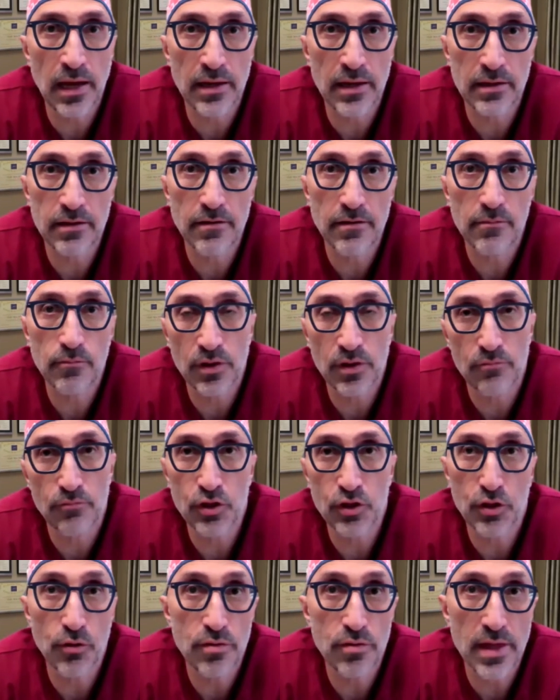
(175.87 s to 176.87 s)
And it, when
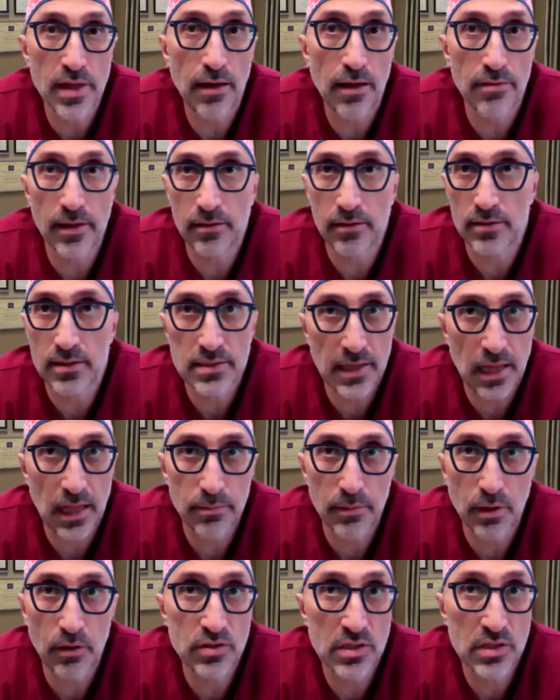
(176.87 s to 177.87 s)
we do that, then the
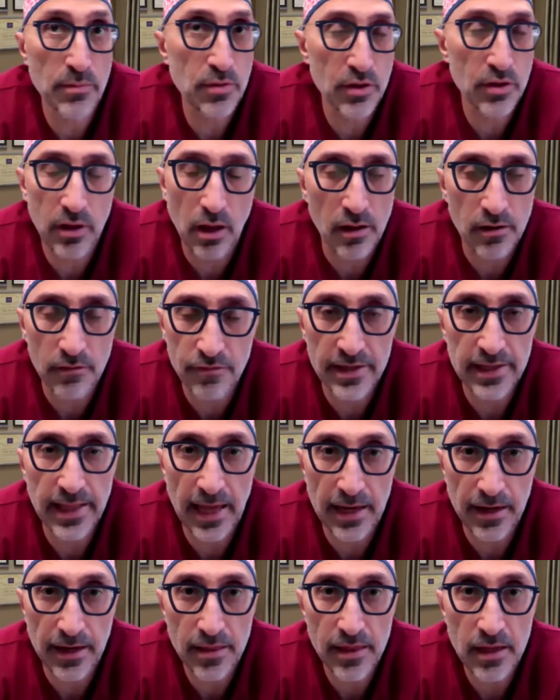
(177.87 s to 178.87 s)
scalp goes numb and you can't feel
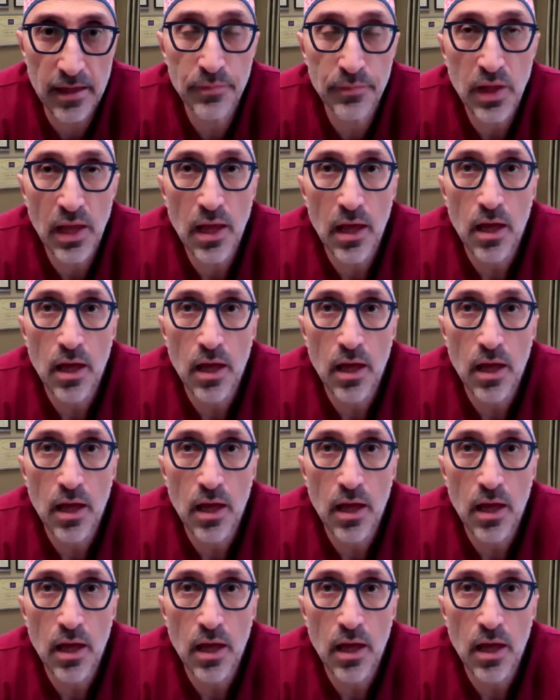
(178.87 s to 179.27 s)
anything.